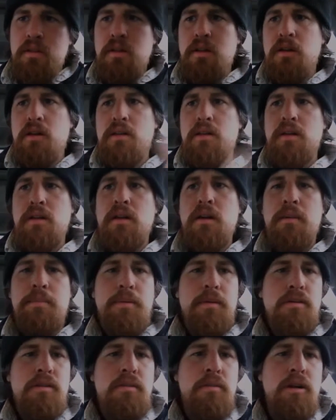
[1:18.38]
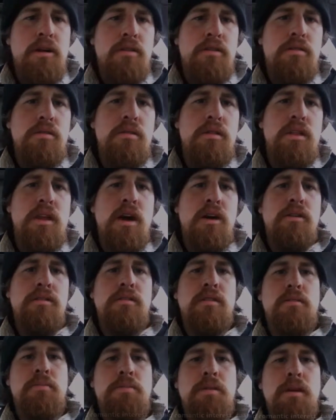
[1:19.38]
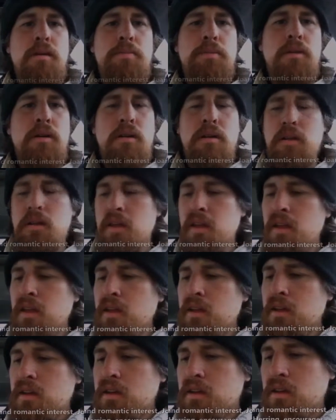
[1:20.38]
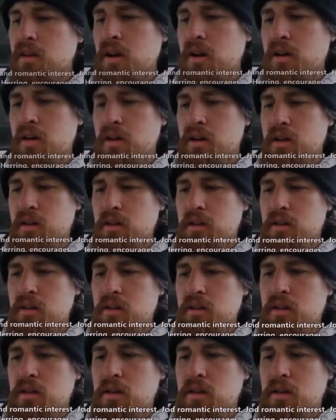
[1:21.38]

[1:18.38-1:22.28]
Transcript: encompassed about 2,000 people. No, he